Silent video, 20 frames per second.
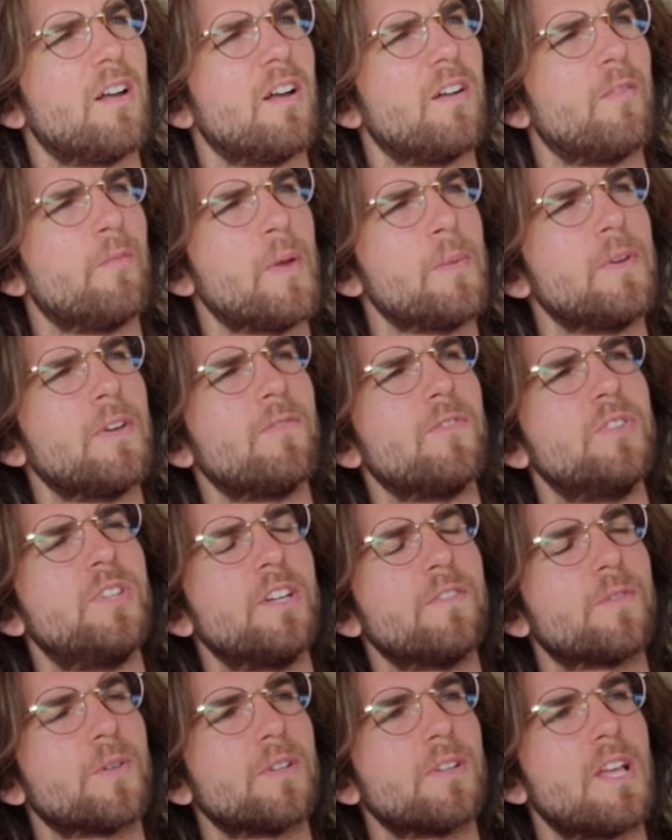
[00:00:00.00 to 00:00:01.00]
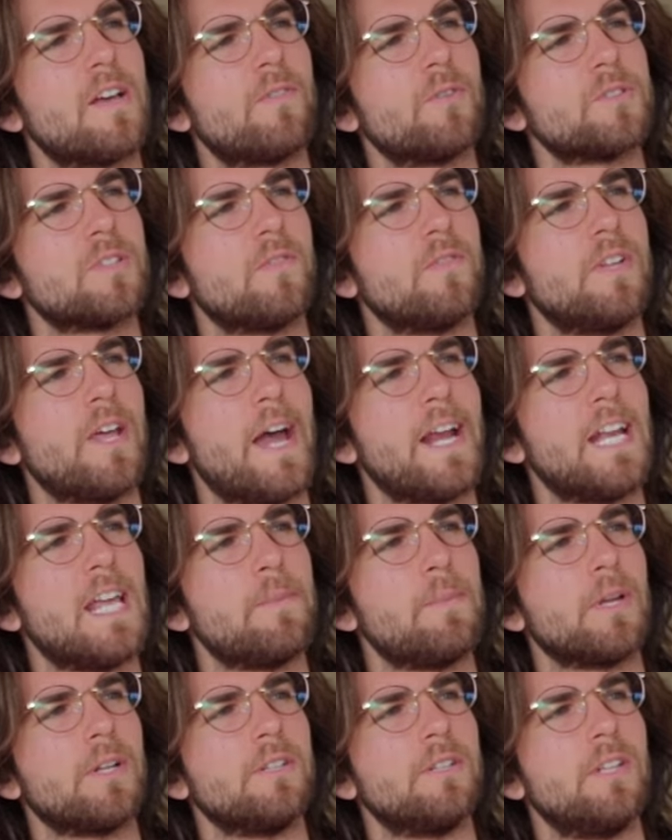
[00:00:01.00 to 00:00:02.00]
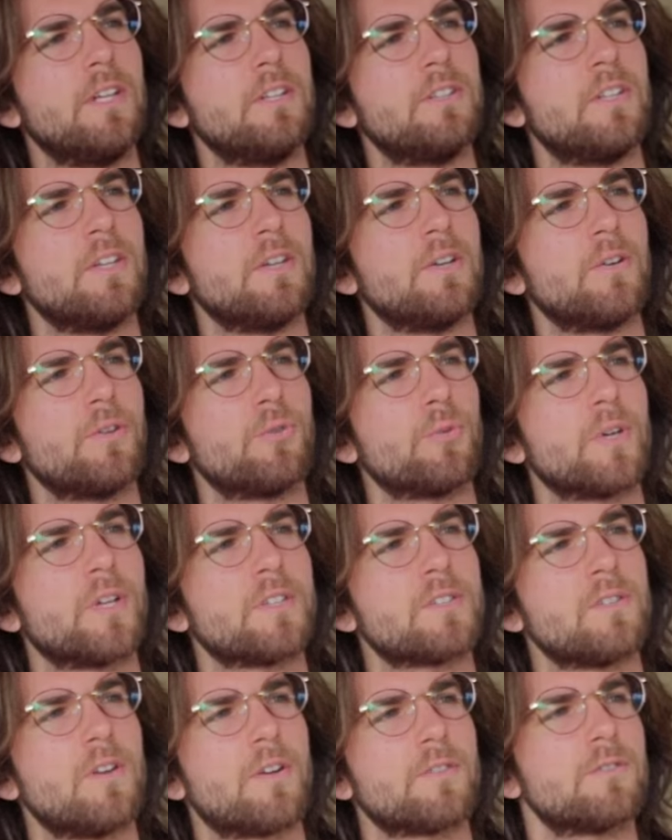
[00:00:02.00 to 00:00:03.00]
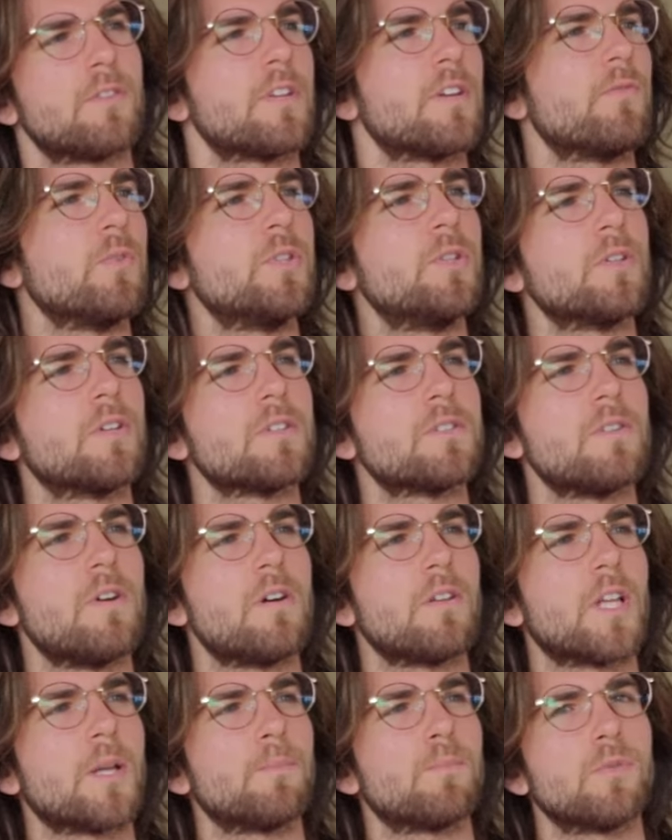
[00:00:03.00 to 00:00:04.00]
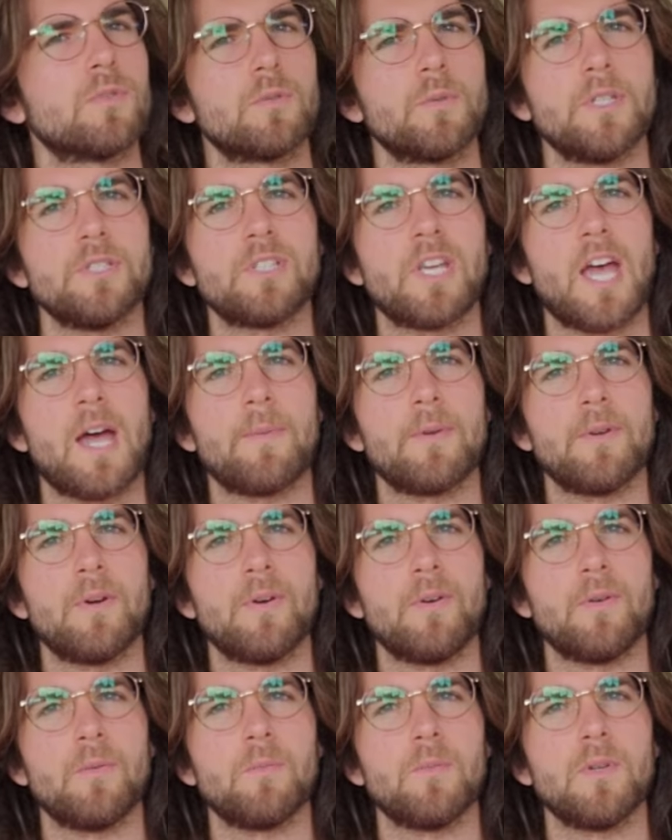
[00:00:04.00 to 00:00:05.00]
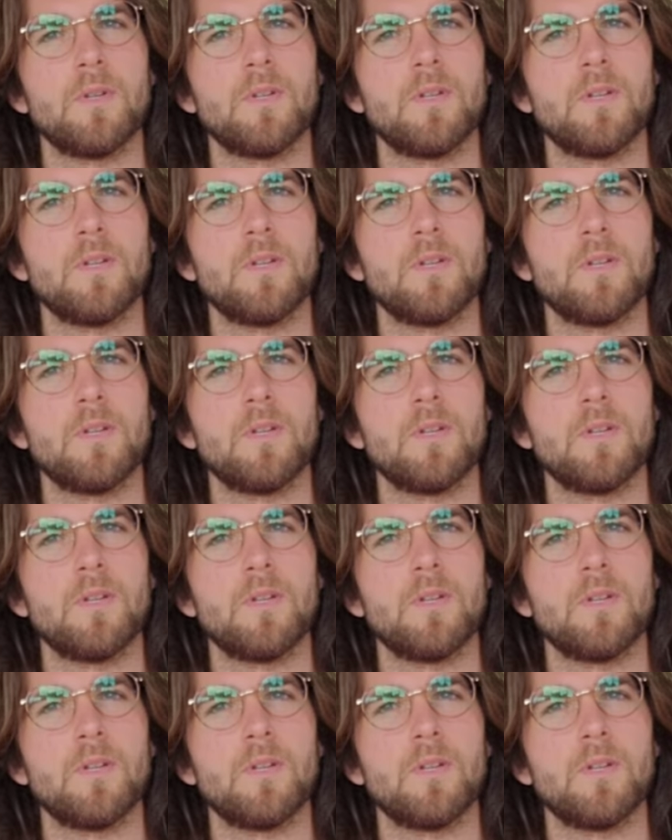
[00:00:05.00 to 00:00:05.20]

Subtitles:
maybe of different levels of dynamic detail throughout a song. So if we took a song like Blue Ridge Cabin Home,